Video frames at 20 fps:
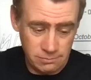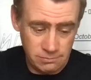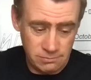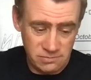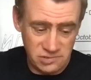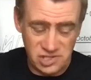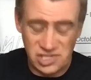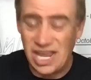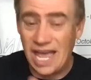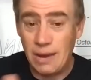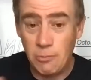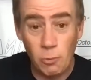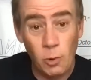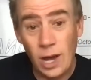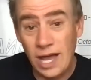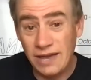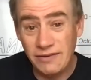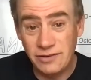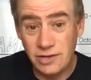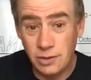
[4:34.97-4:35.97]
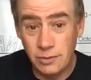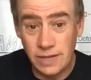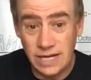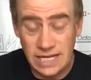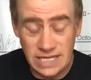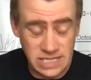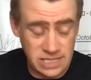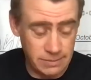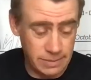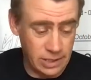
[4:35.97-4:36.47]
same way of doing
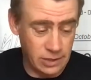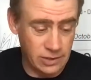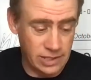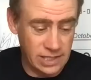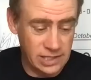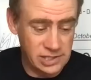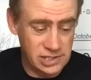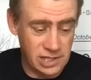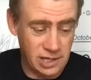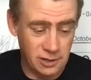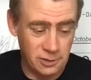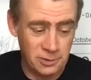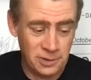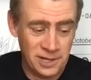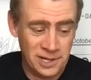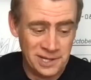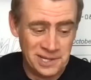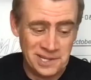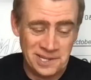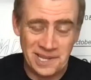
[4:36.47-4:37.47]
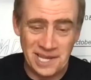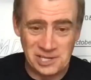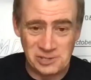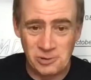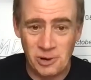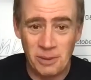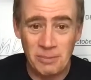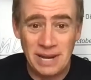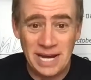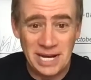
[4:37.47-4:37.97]
it, to be honest. So that's
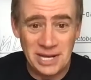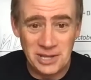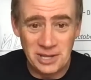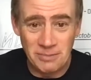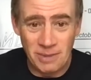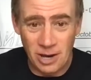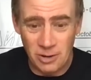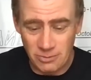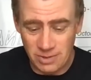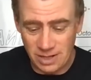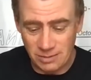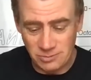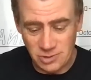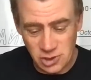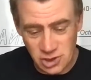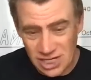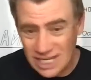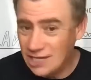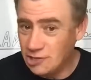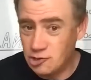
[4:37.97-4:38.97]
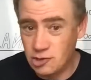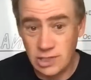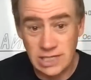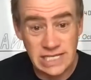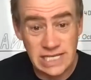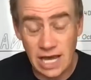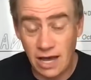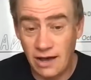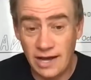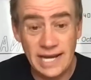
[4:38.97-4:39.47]
what I mean at the moment. I'm just literally
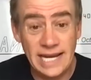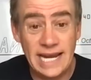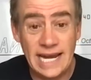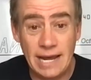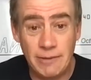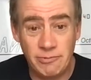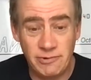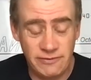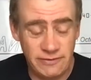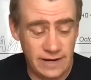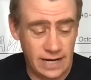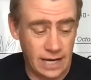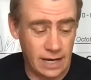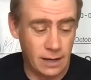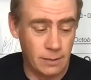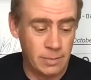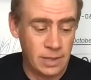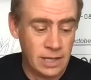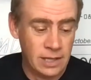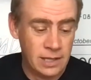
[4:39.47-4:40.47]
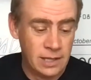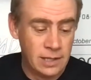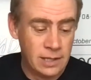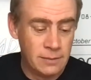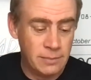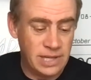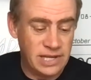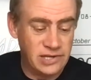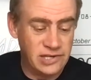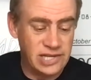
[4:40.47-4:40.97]
tidying everything up,
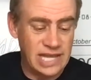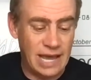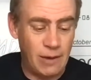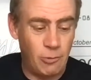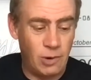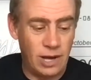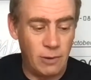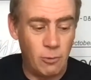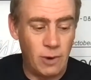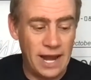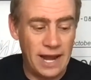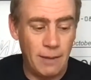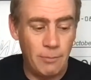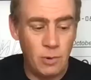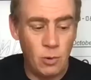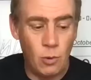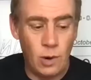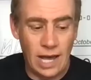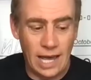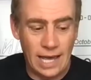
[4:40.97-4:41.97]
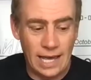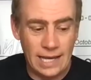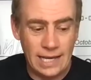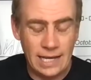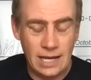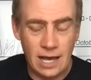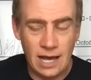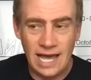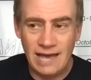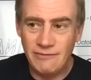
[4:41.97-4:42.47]
because that way when I'm
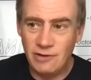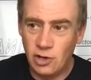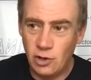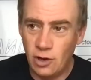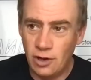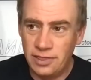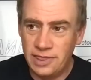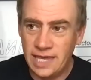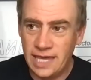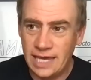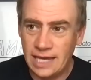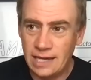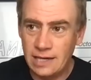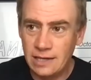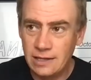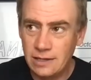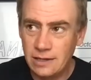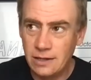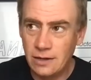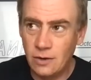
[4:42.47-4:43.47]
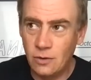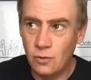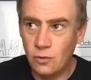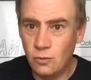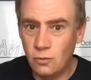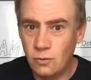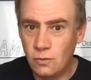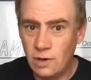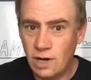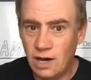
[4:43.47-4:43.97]
away, I haven't got to think,
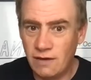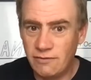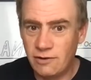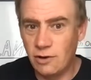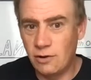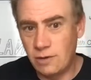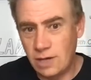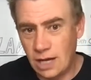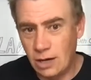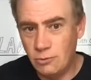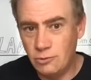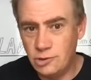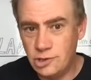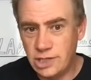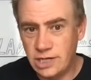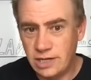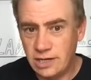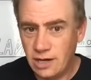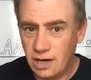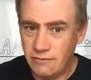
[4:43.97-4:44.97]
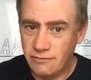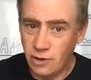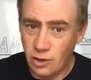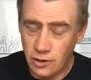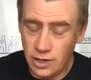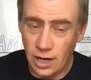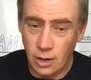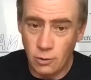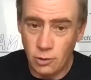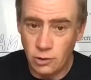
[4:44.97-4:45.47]
oh, I've got coaching, I've got
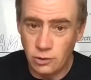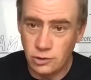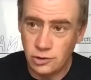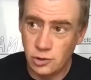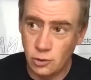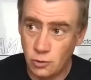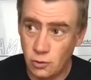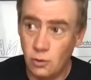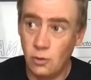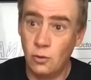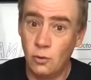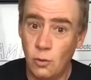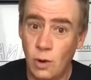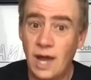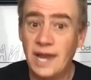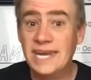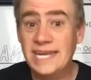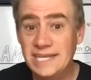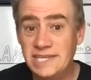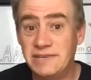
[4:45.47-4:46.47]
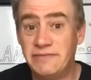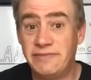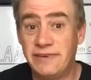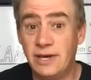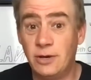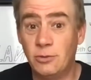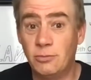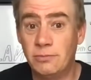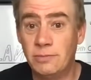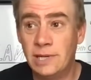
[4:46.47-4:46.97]
no hooks, or oh, I need to
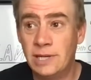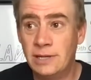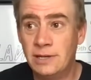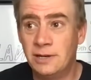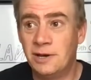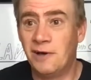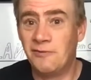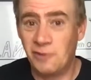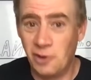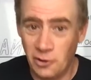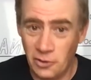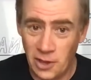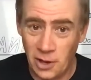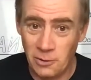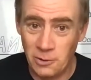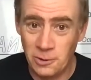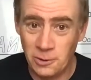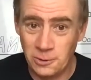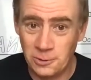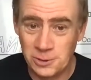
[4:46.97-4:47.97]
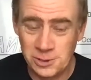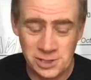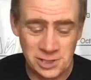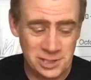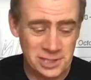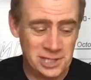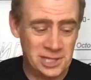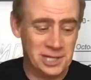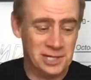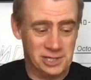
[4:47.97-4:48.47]
film, I've got no hooks.
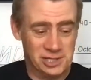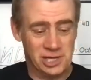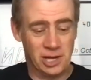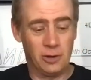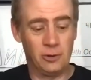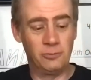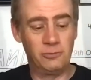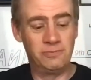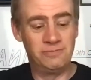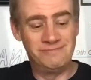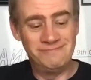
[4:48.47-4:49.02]
So